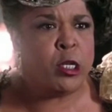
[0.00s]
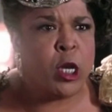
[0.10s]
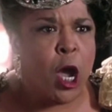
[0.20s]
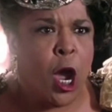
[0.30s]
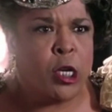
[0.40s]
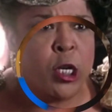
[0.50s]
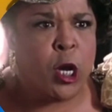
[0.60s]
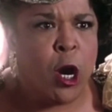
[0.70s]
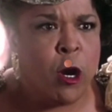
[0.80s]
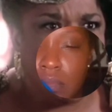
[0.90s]
charge of the
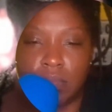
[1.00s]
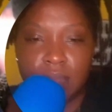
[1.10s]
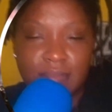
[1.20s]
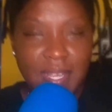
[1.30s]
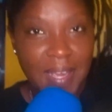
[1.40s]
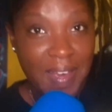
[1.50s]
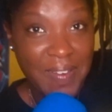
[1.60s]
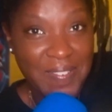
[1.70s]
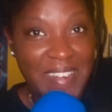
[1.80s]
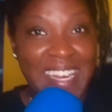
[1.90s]
girls. Okay.
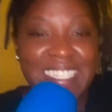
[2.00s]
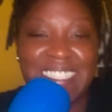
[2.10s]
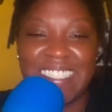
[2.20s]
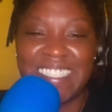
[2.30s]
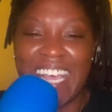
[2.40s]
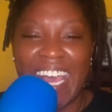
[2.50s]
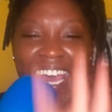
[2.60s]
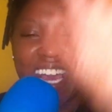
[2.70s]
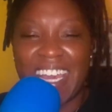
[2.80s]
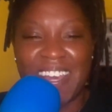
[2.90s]
All right.
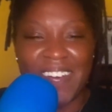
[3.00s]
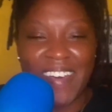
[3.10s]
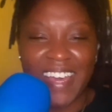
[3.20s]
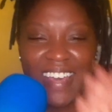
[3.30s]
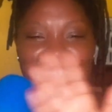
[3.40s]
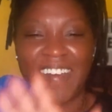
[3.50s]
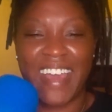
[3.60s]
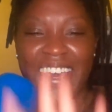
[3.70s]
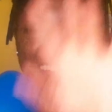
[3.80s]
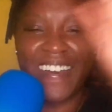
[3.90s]
Hey
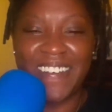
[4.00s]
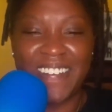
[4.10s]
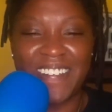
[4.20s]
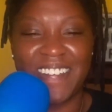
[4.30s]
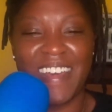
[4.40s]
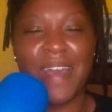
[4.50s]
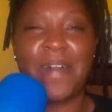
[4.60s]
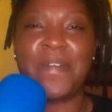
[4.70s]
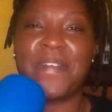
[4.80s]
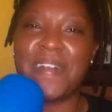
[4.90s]
yo.
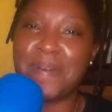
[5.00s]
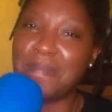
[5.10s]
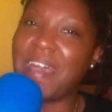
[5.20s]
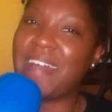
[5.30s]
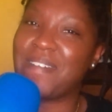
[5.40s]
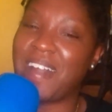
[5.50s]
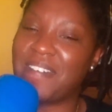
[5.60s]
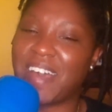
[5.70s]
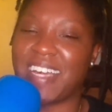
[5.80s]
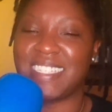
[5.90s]
Welcome back,
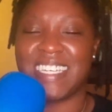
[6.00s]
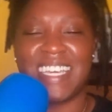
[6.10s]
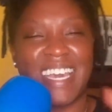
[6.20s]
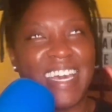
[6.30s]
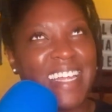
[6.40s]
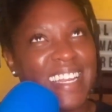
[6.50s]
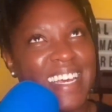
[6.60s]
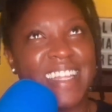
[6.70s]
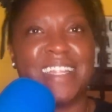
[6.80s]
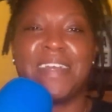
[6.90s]
Wi-Fi's, to yet
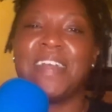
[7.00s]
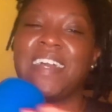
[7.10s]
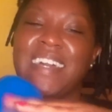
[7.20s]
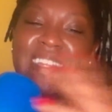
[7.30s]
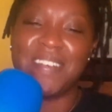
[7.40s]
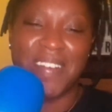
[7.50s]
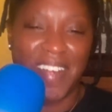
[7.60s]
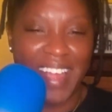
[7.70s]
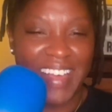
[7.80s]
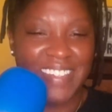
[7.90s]
another
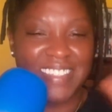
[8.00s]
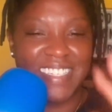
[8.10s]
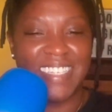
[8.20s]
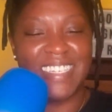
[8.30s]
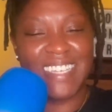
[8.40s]
underground,